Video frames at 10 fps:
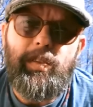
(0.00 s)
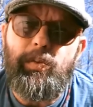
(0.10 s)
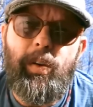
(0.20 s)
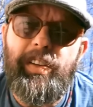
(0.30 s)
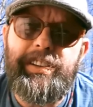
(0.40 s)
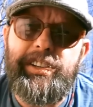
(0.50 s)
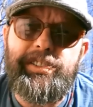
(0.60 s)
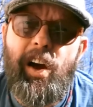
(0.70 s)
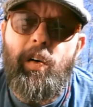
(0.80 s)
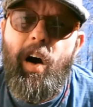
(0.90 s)
really
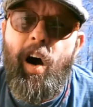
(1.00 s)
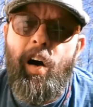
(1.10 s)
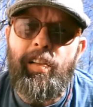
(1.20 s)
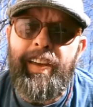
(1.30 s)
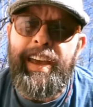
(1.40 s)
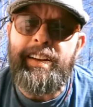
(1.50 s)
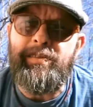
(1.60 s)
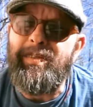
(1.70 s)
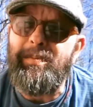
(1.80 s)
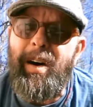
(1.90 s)
just go all
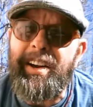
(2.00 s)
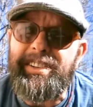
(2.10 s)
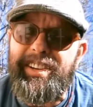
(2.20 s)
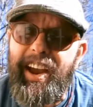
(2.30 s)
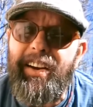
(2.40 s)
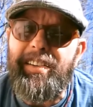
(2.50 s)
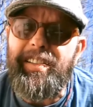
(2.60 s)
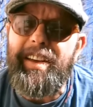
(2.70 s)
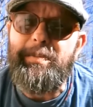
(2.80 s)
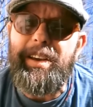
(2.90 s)
in
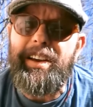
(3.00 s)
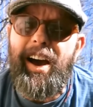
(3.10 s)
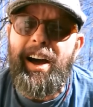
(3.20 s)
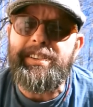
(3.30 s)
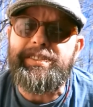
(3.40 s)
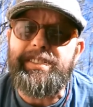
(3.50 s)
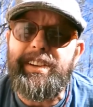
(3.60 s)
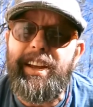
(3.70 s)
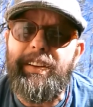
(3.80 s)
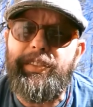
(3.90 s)
monetarily, because
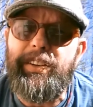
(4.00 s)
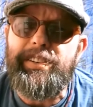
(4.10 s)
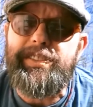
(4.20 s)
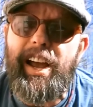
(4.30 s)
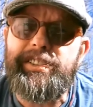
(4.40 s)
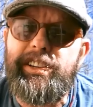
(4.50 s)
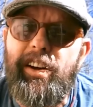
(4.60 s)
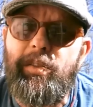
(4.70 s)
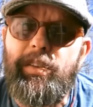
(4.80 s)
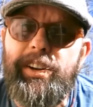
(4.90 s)
if you decide you
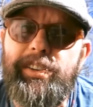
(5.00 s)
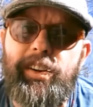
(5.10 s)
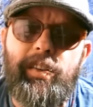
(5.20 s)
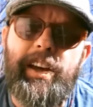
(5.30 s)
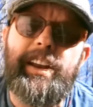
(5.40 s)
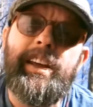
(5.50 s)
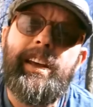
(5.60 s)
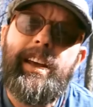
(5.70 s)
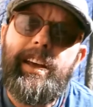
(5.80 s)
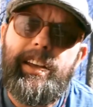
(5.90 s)
don't want to do it,
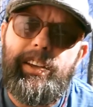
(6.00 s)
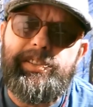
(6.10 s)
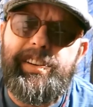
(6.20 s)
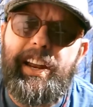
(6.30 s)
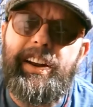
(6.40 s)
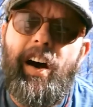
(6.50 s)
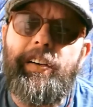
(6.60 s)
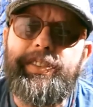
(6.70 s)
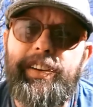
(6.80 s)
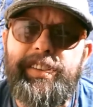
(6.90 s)
you set it
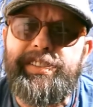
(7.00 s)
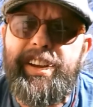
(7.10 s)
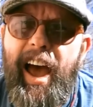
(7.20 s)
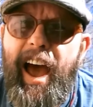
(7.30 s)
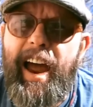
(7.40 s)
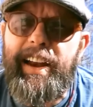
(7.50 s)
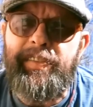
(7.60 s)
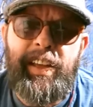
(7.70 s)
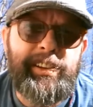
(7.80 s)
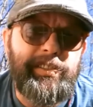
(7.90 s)
off to the side,
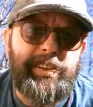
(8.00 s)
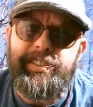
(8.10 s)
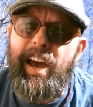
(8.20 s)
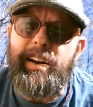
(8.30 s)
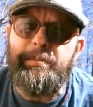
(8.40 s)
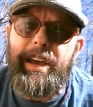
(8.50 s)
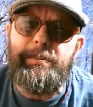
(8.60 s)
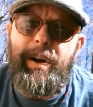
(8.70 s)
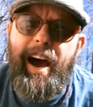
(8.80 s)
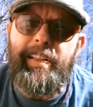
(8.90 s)
and then you just got a
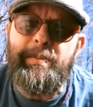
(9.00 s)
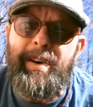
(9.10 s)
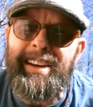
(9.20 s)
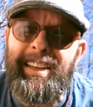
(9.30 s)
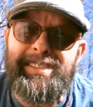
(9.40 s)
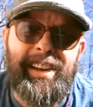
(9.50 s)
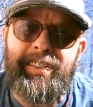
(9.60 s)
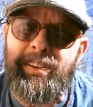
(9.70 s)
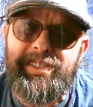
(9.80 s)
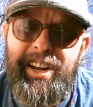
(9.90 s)
big pile of money sitting
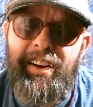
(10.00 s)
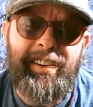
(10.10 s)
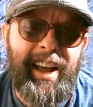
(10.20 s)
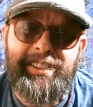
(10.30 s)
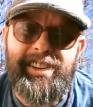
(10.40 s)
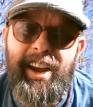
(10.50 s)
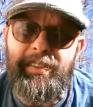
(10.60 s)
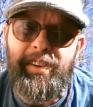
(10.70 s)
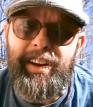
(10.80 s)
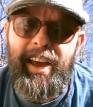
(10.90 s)
there staring at you
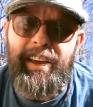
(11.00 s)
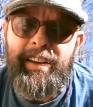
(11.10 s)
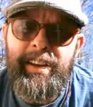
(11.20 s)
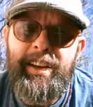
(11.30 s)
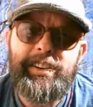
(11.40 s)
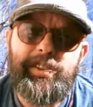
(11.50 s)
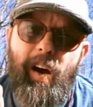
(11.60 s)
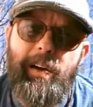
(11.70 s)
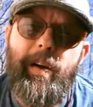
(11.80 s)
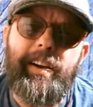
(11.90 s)
every day. So
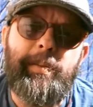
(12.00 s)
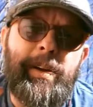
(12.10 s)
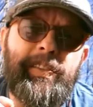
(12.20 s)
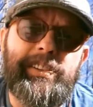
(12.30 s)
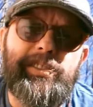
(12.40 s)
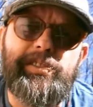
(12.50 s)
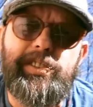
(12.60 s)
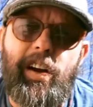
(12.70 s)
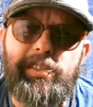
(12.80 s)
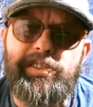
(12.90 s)
I recommend that you
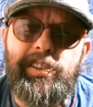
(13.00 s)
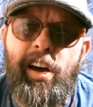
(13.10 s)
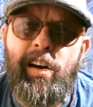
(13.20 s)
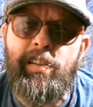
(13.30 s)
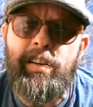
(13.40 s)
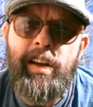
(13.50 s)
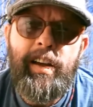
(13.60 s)
start slow.